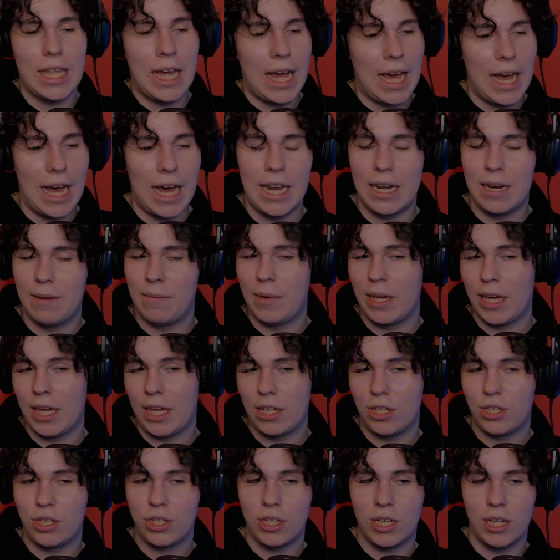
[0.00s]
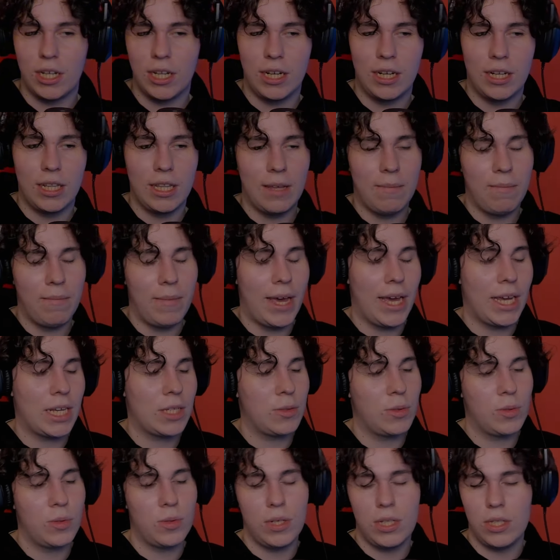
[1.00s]
the animation, the
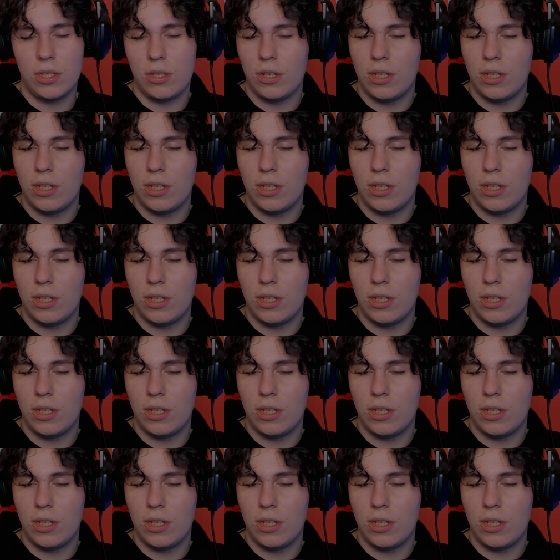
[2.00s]
mix between